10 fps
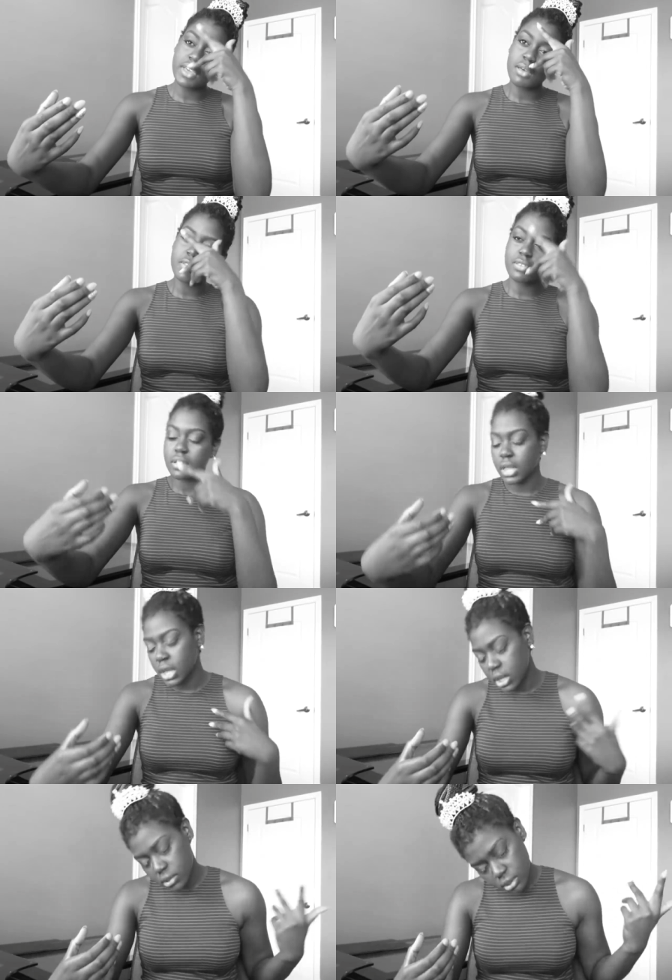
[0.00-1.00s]
fam, it's lit,
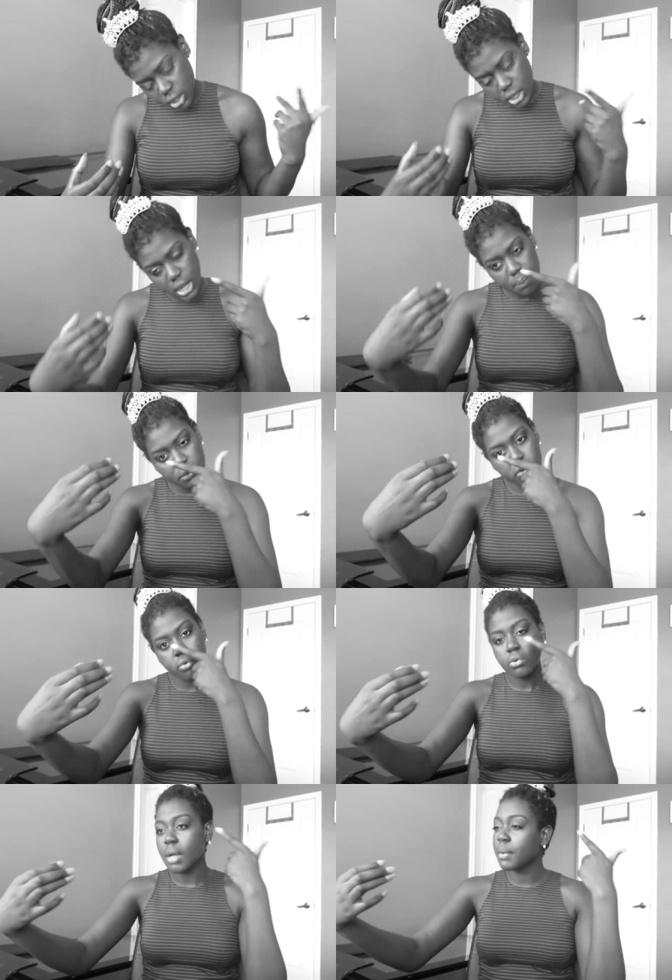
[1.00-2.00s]
it's lit. I'm
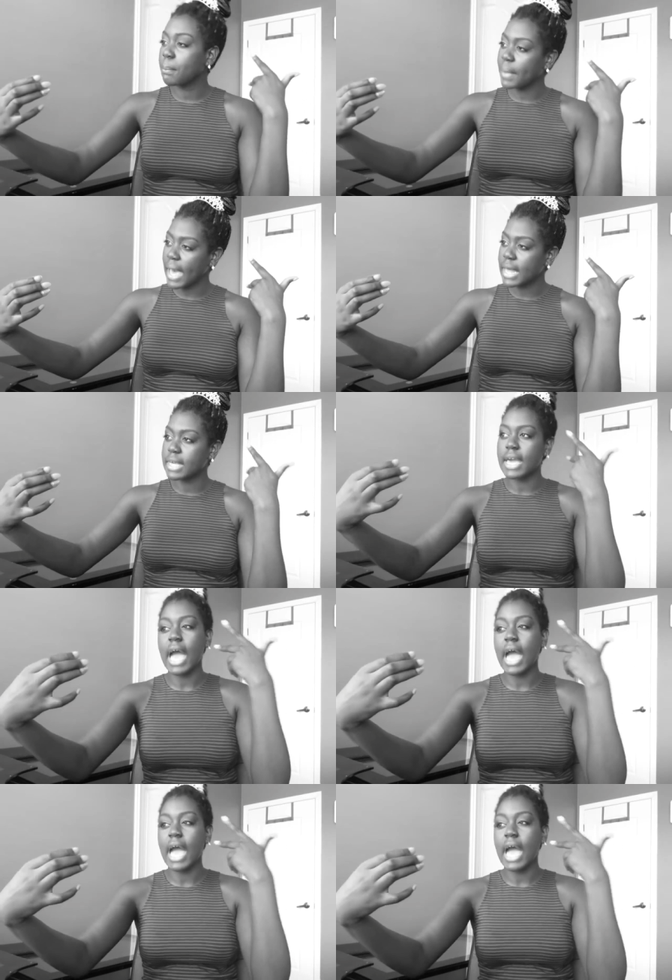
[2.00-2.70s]
cool, I'm a baddie.